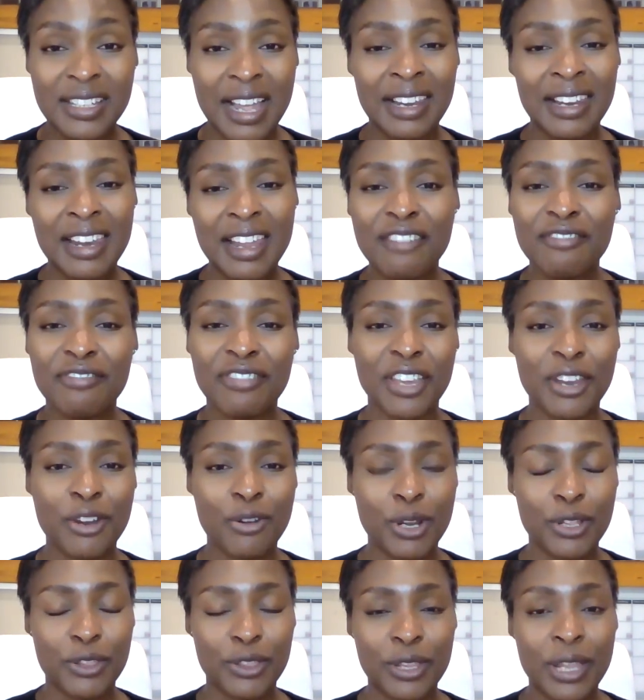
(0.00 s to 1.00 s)
I love
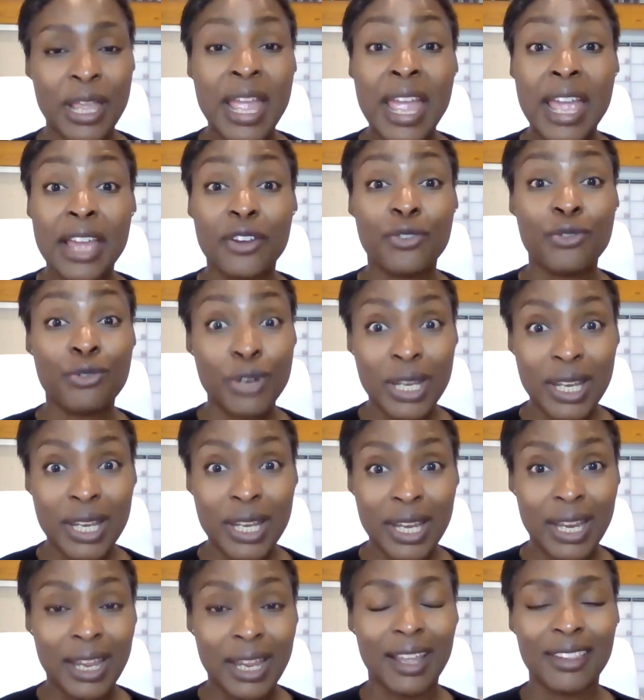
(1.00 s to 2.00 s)
hearing and
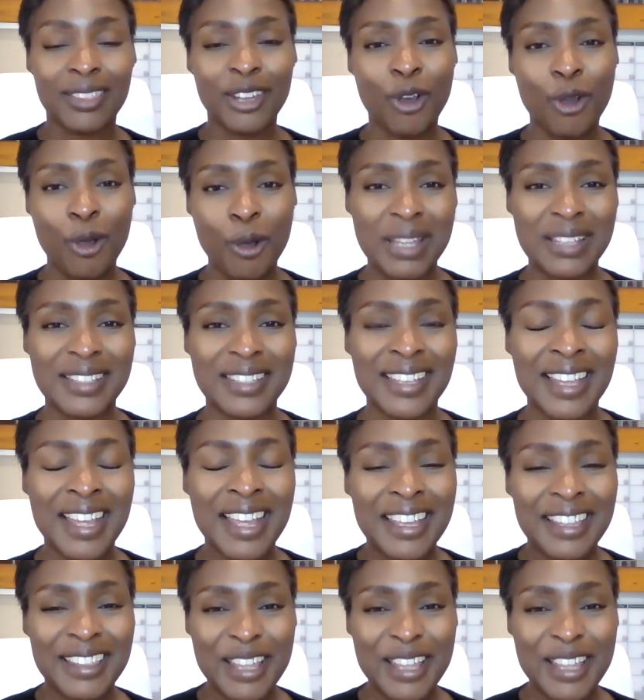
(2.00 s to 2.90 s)
reading the comments